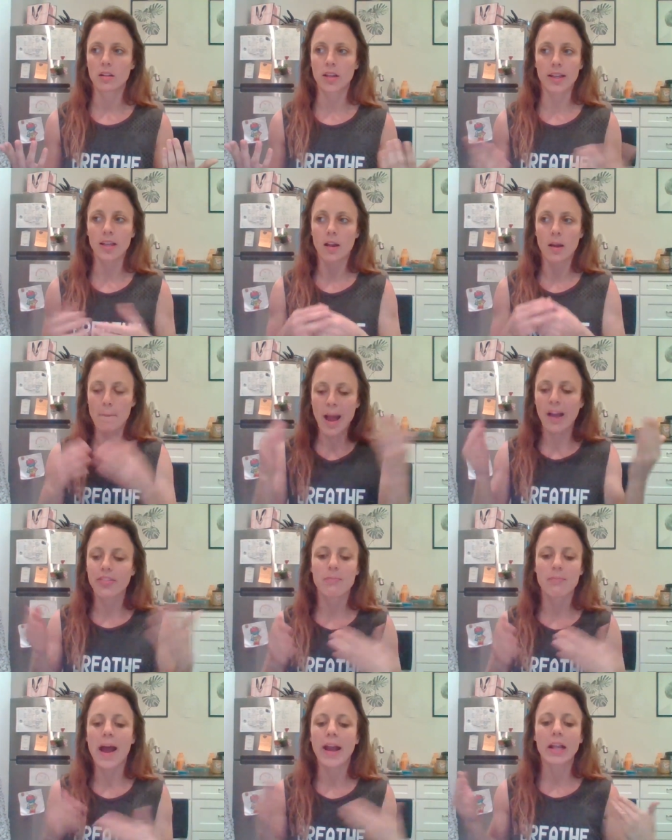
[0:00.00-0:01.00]
like
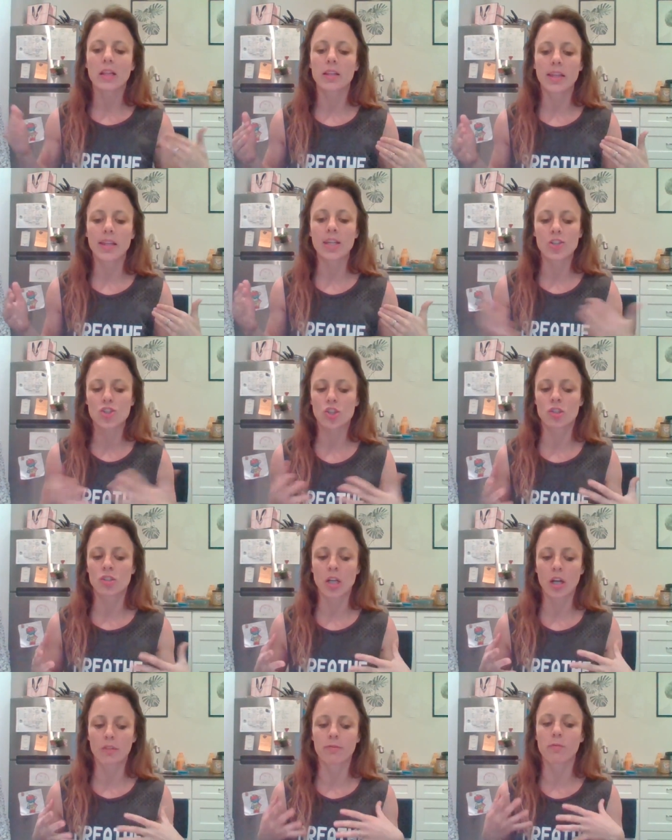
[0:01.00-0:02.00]
mathematically it
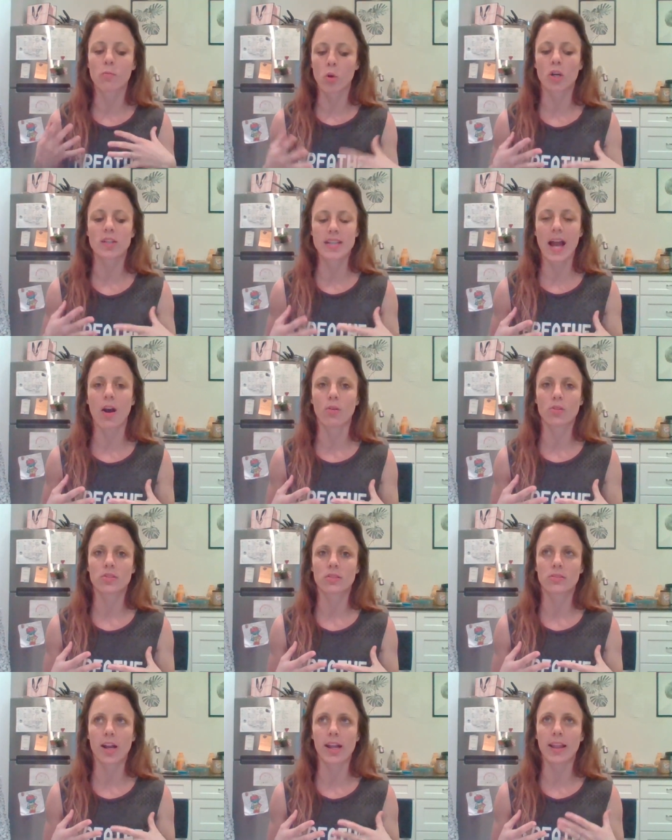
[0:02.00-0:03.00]
shouldn't have worked out,
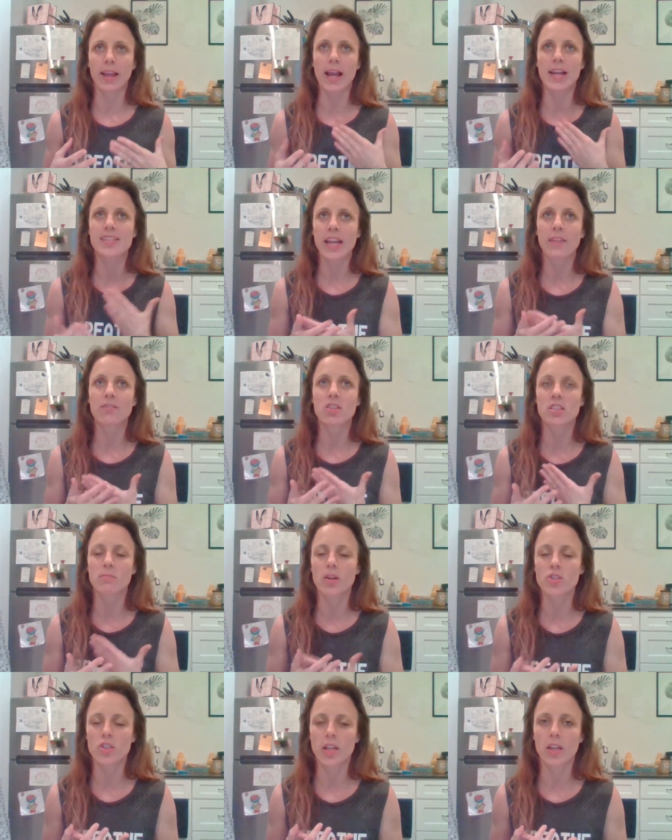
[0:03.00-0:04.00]
right? Like I saved as
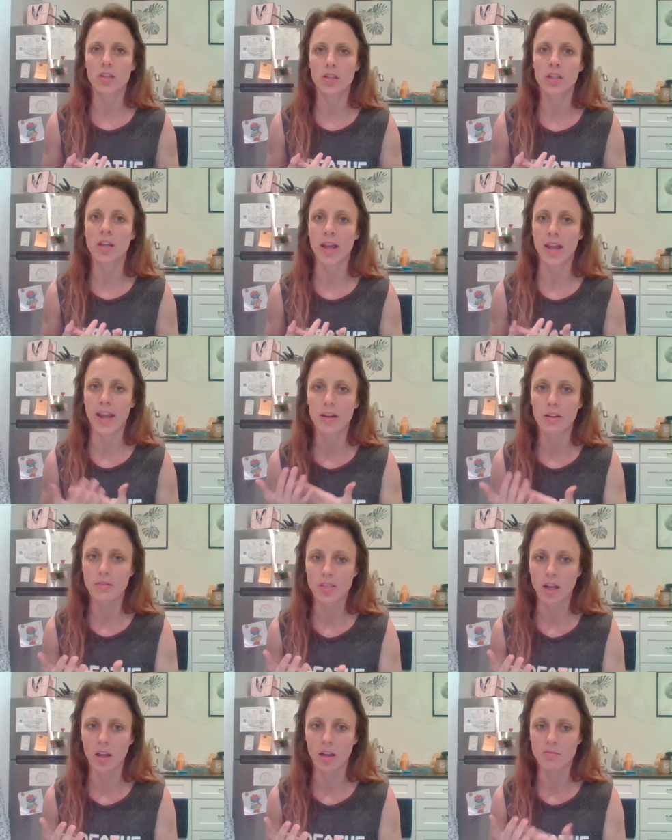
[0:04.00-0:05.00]
much as I could ahead of
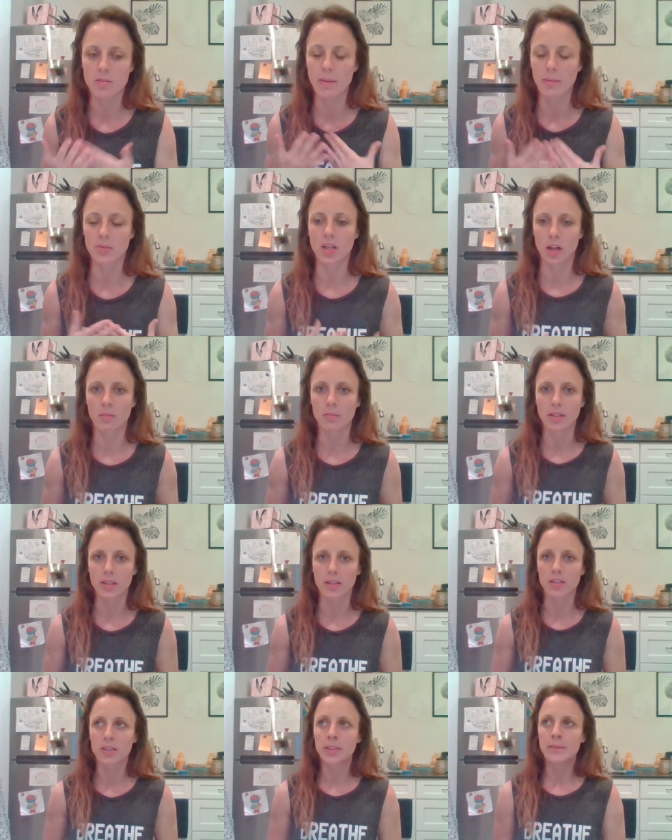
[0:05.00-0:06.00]
time to be able to come
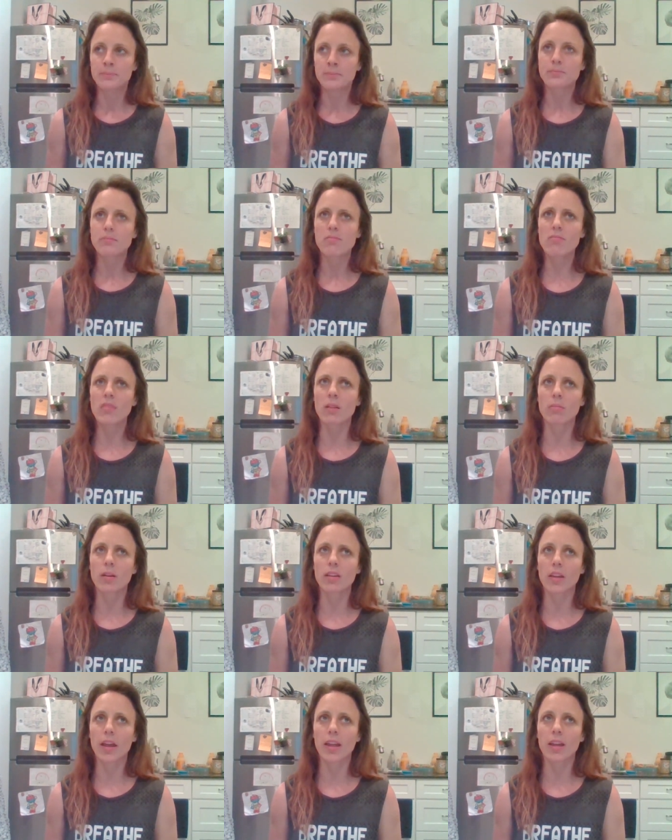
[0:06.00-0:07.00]
here.
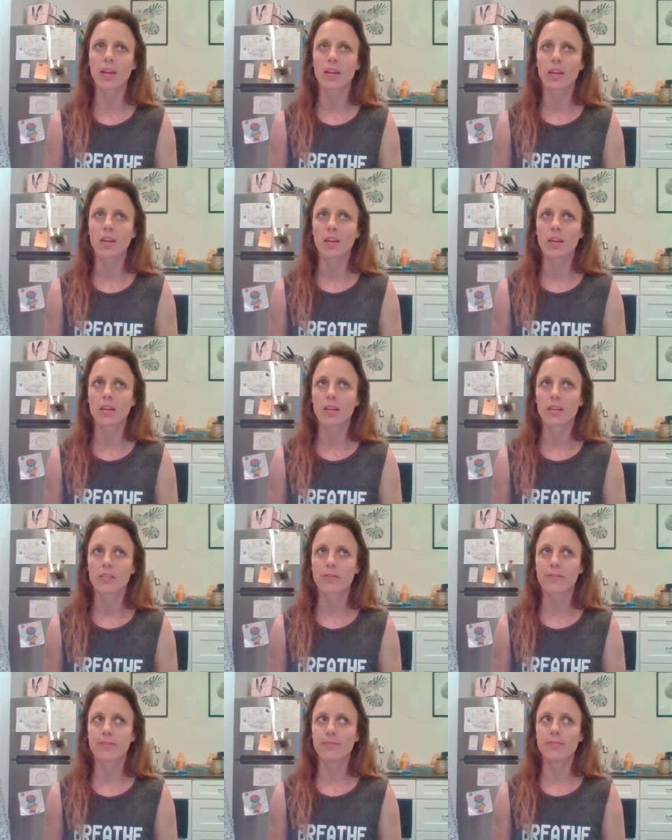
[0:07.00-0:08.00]
But like
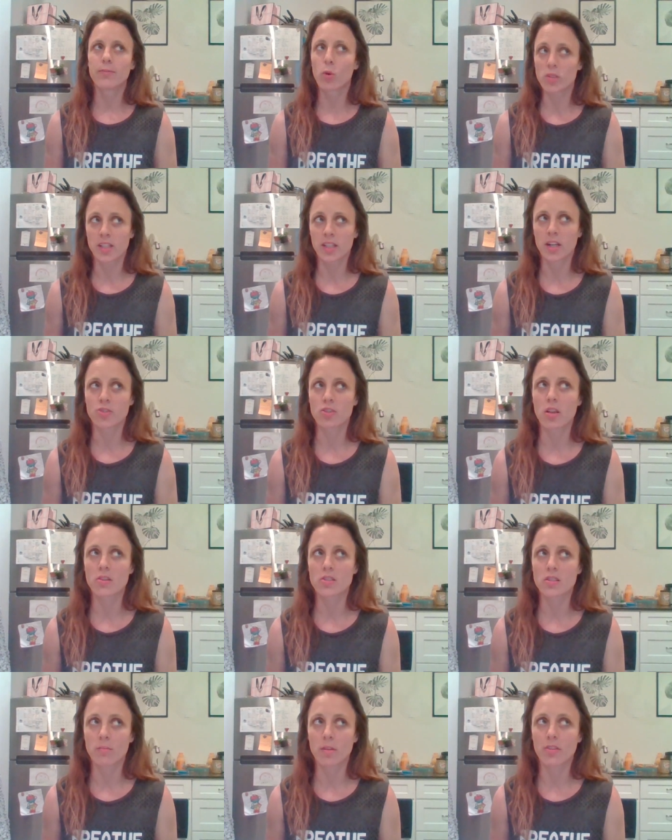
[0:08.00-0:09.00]

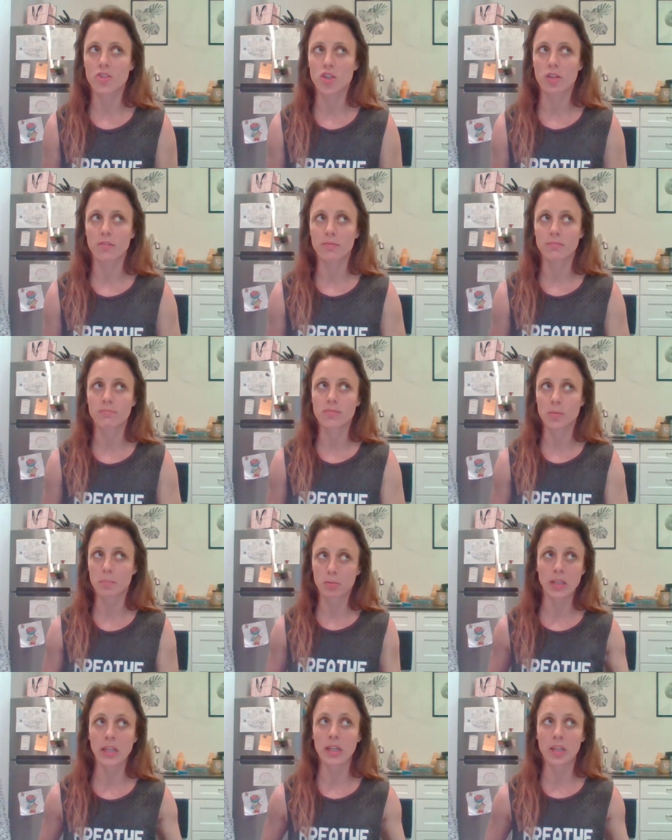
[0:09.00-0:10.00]
$1400 a month should have
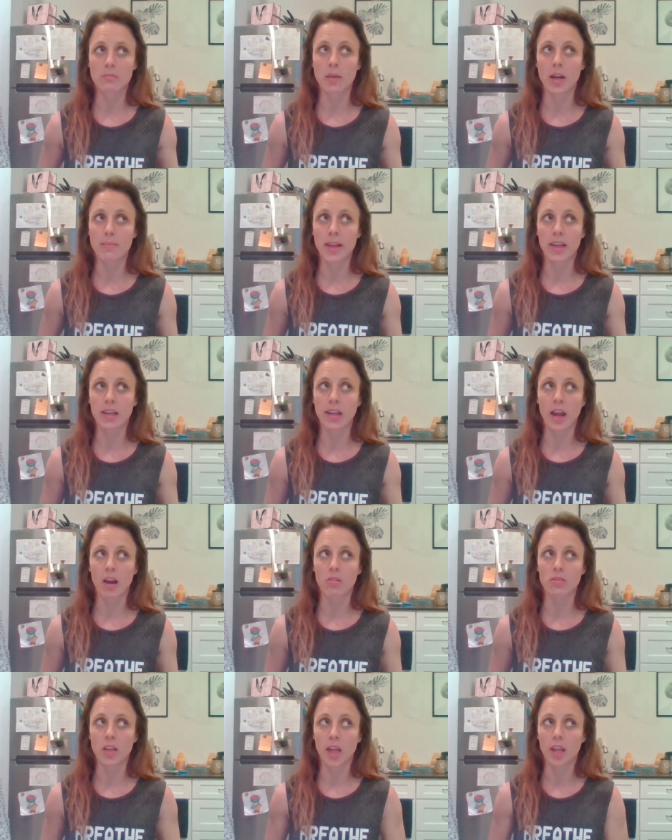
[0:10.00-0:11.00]
depleted my bank
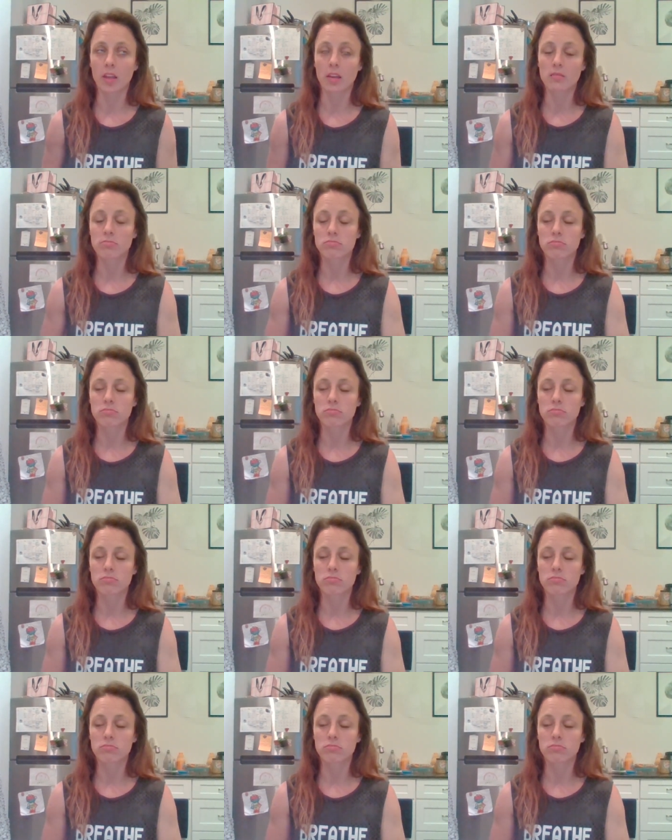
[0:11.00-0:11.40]
account like